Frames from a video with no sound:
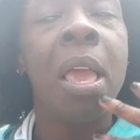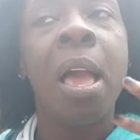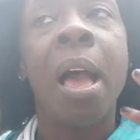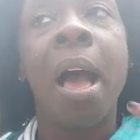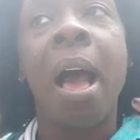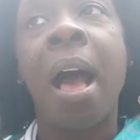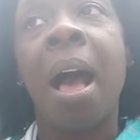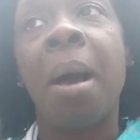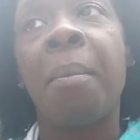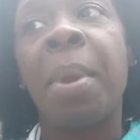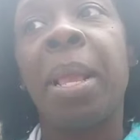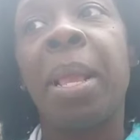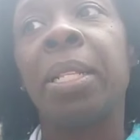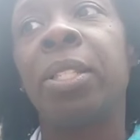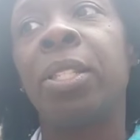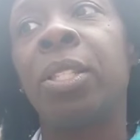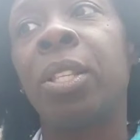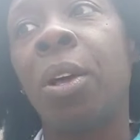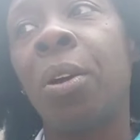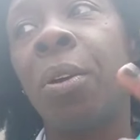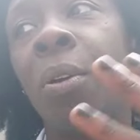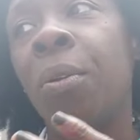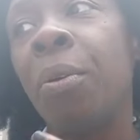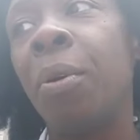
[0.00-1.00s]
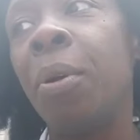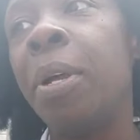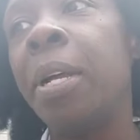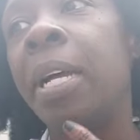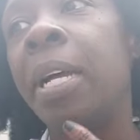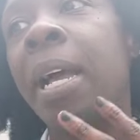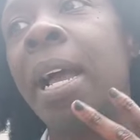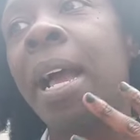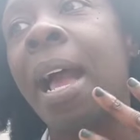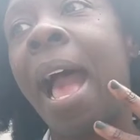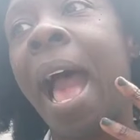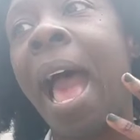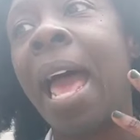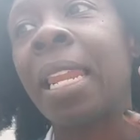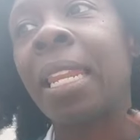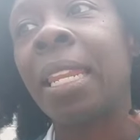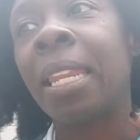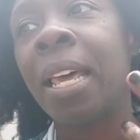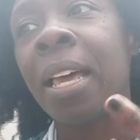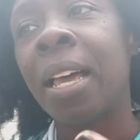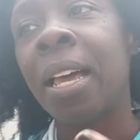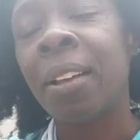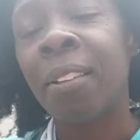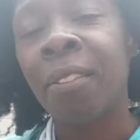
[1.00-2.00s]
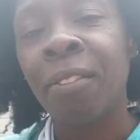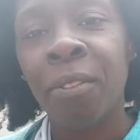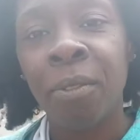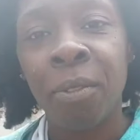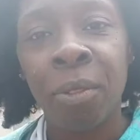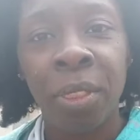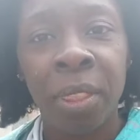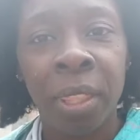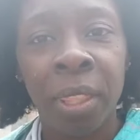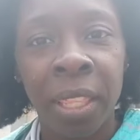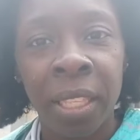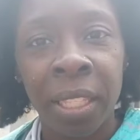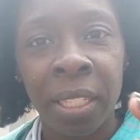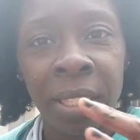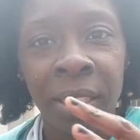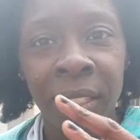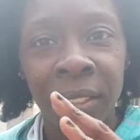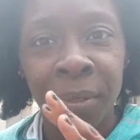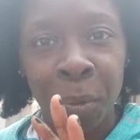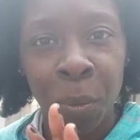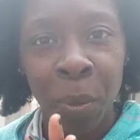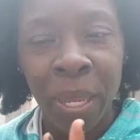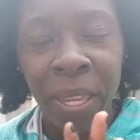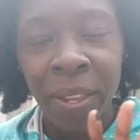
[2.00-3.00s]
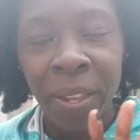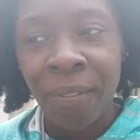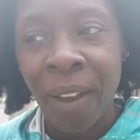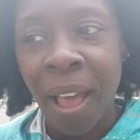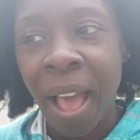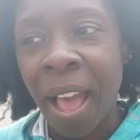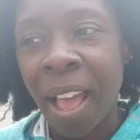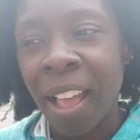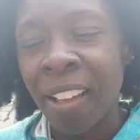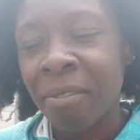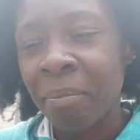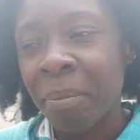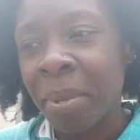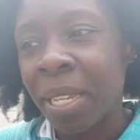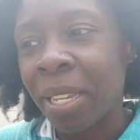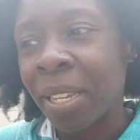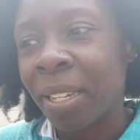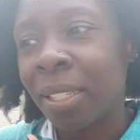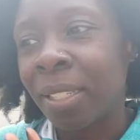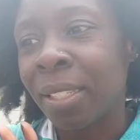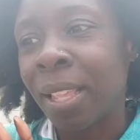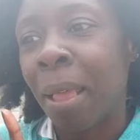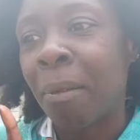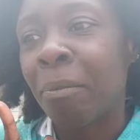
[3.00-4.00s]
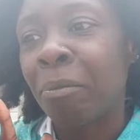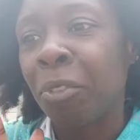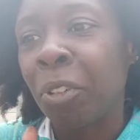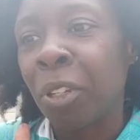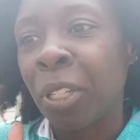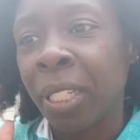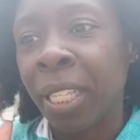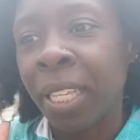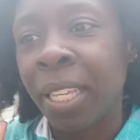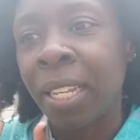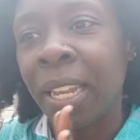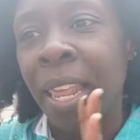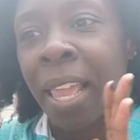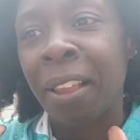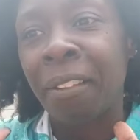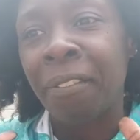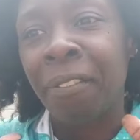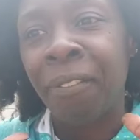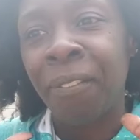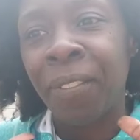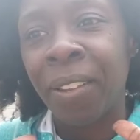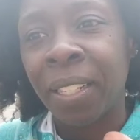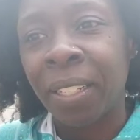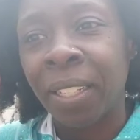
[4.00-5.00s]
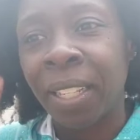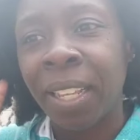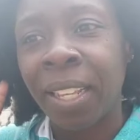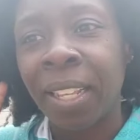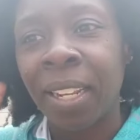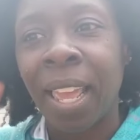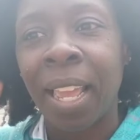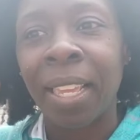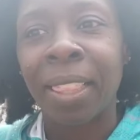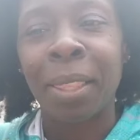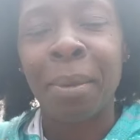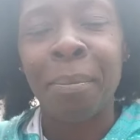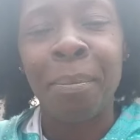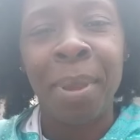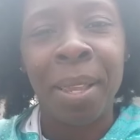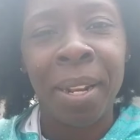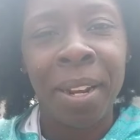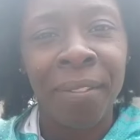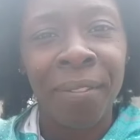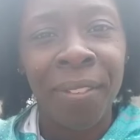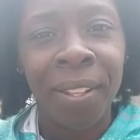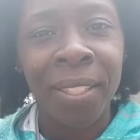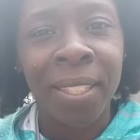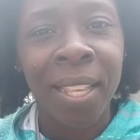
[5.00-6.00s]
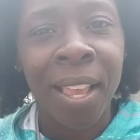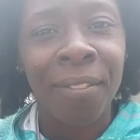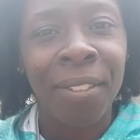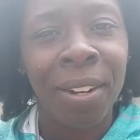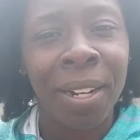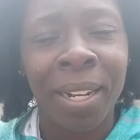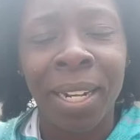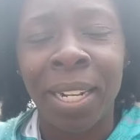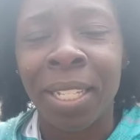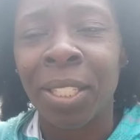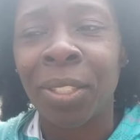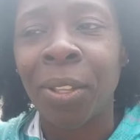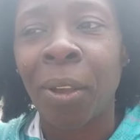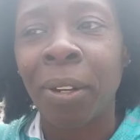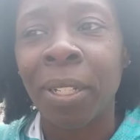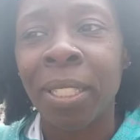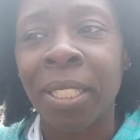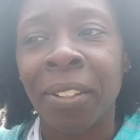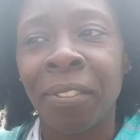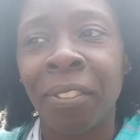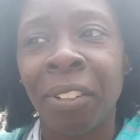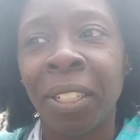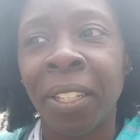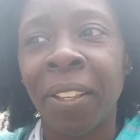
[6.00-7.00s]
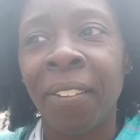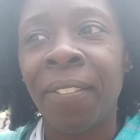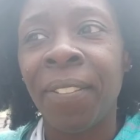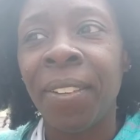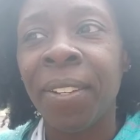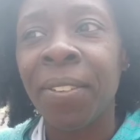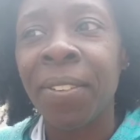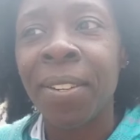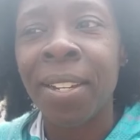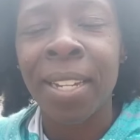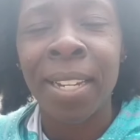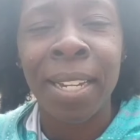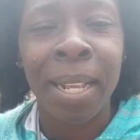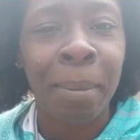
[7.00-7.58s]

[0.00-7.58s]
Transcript: And so I love this week 5 because I'm really like feeling like the benefits of it, and it's starting to really feel good.